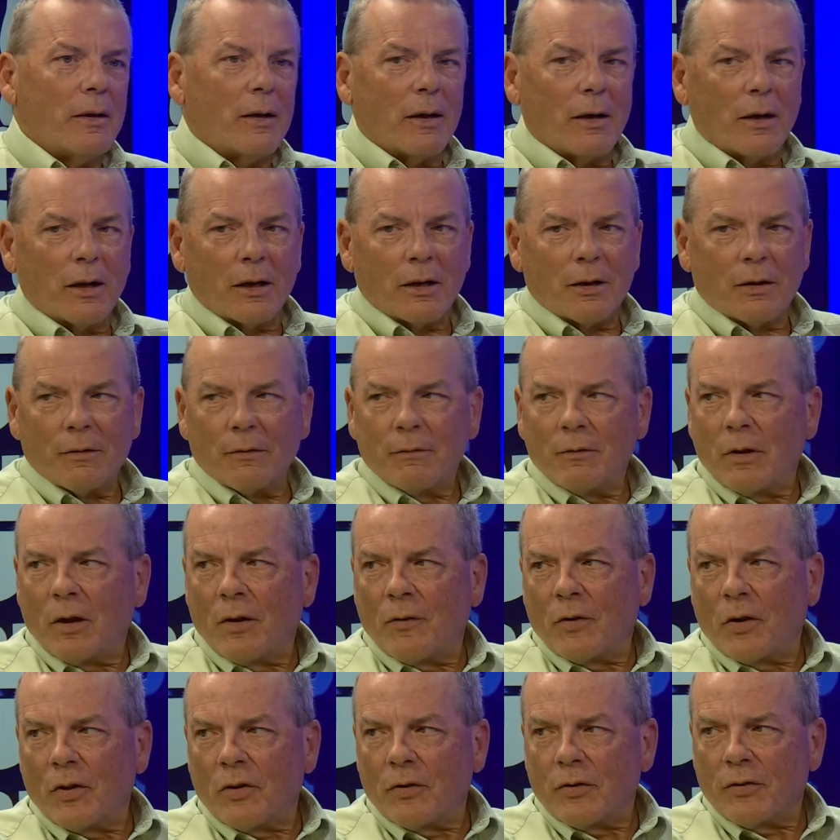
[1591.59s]

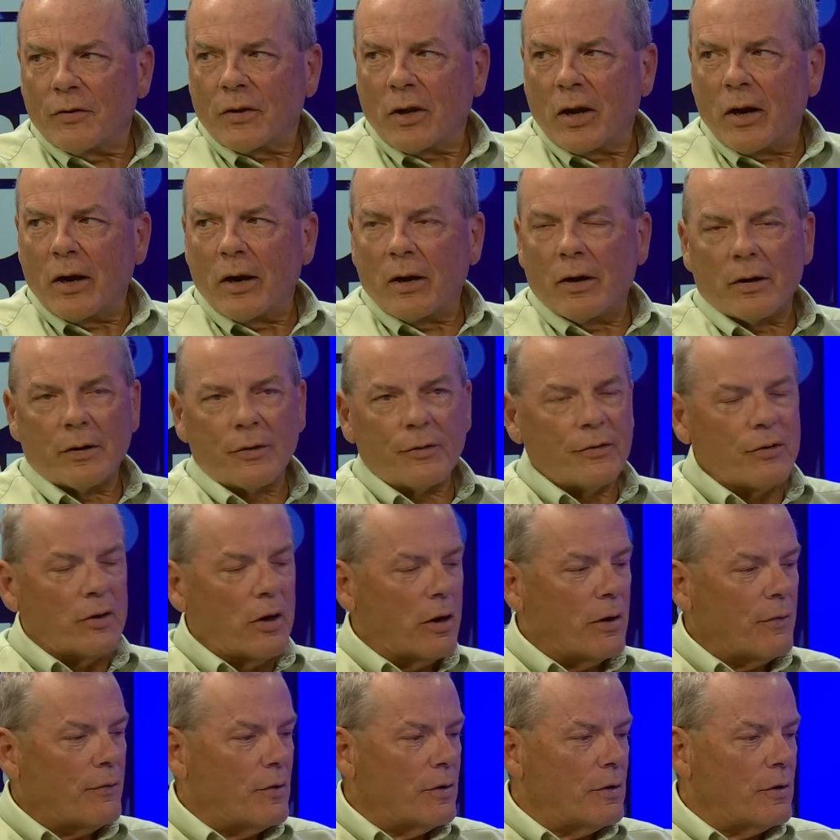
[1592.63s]
of others' care and stuff.